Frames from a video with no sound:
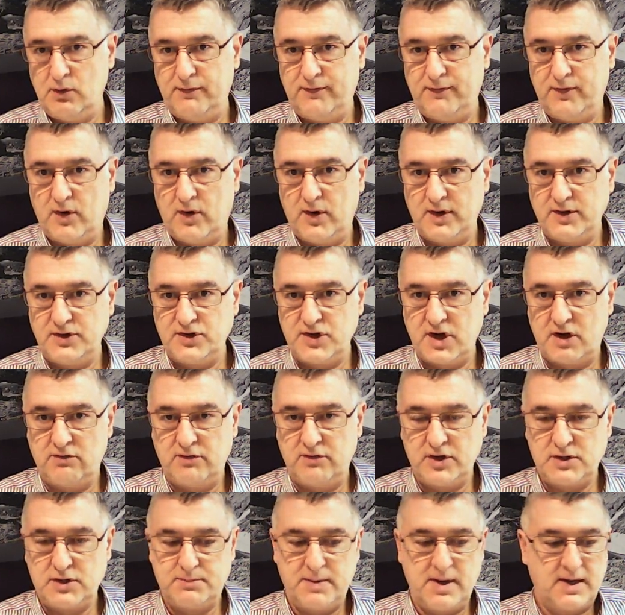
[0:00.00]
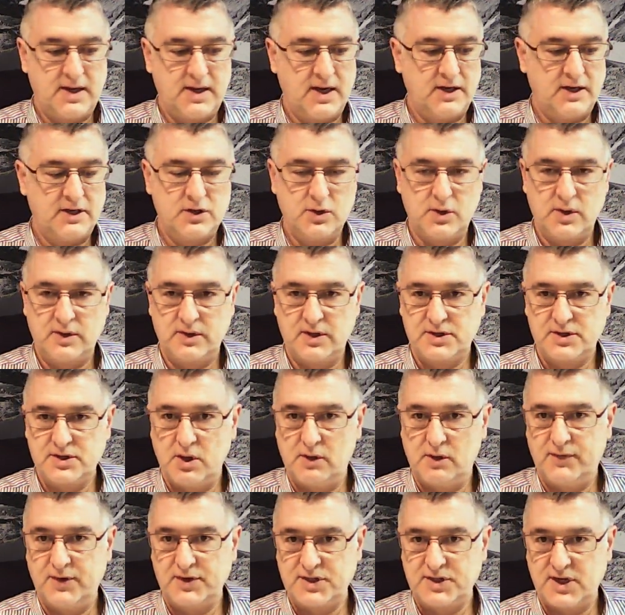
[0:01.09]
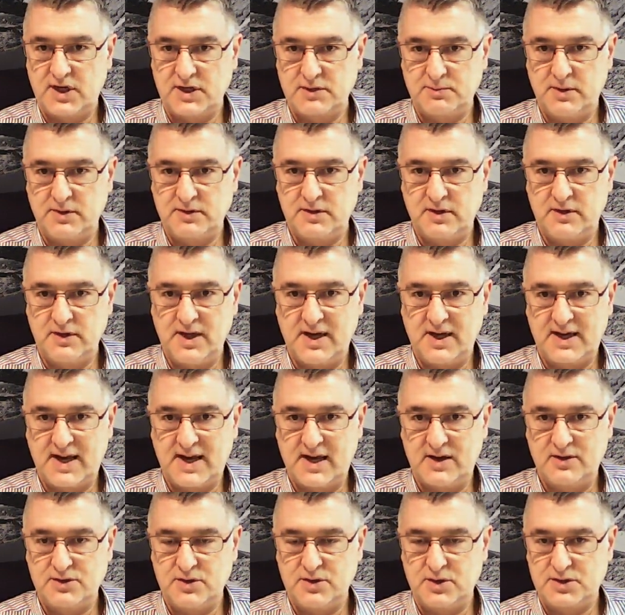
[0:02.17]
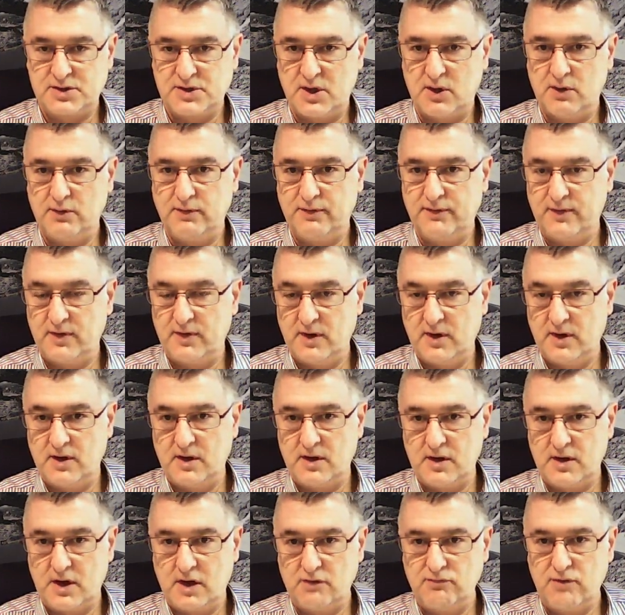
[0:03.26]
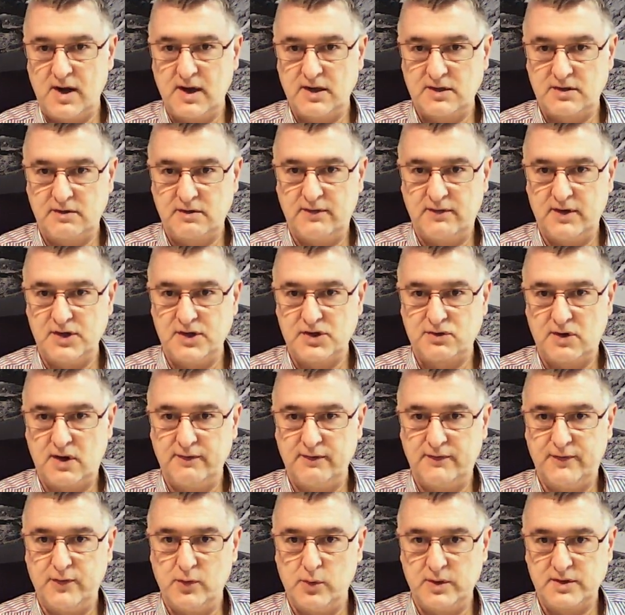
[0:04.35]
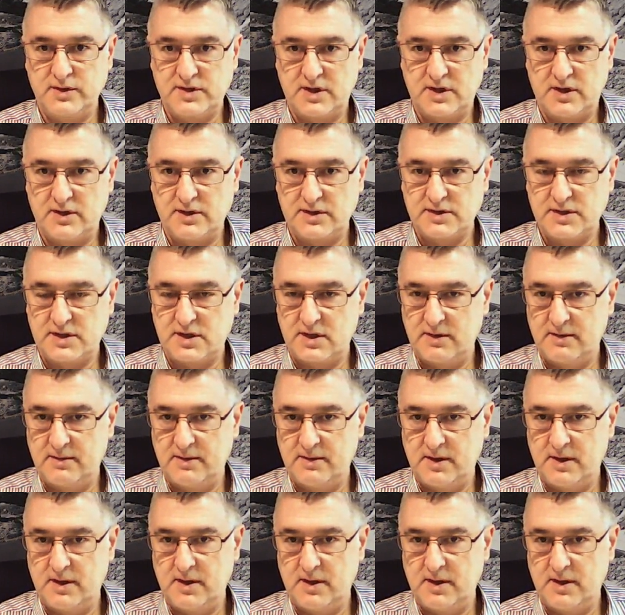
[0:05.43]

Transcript: You'll find, generally speaking, doing the self-assessment and the accounts yourself a relatively straightforward task.